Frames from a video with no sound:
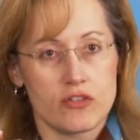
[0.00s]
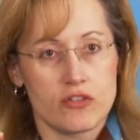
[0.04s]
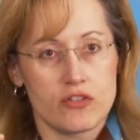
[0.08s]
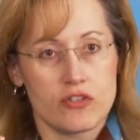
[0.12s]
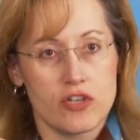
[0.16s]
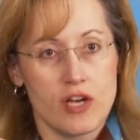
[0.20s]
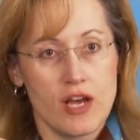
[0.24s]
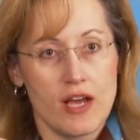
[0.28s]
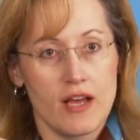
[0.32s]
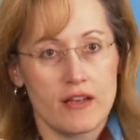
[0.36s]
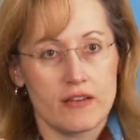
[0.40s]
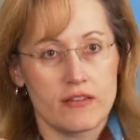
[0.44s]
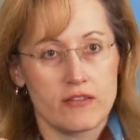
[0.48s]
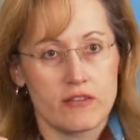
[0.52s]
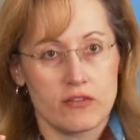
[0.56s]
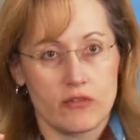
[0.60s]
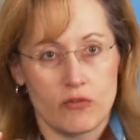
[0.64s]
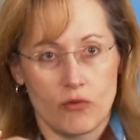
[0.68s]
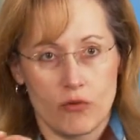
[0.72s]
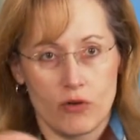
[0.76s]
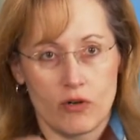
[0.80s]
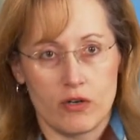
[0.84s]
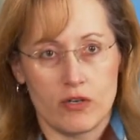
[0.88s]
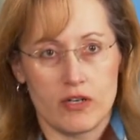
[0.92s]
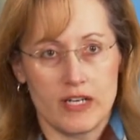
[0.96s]
chest
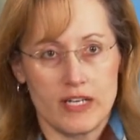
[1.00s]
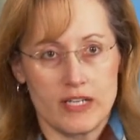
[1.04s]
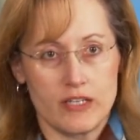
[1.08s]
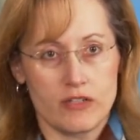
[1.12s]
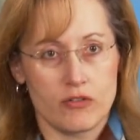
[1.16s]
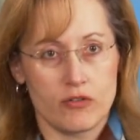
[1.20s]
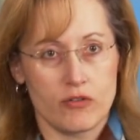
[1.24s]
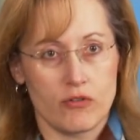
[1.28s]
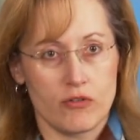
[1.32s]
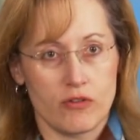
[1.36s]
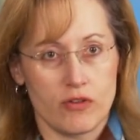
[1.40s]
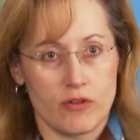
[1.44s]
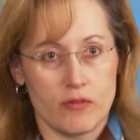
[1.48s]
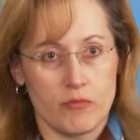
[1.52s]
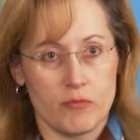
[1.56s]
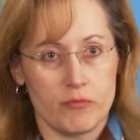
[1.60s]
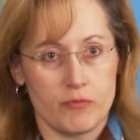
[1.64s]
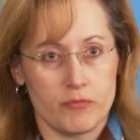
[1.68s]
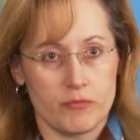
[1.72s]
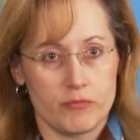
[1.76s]
or into the